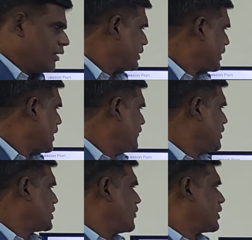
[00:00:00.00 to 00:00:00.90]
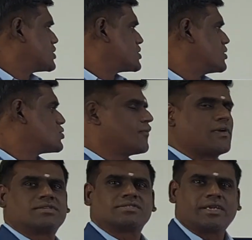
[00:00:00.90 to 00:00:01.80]
The effective resistance of
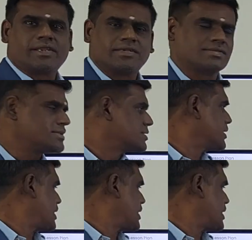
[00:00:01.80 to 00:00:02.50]
a series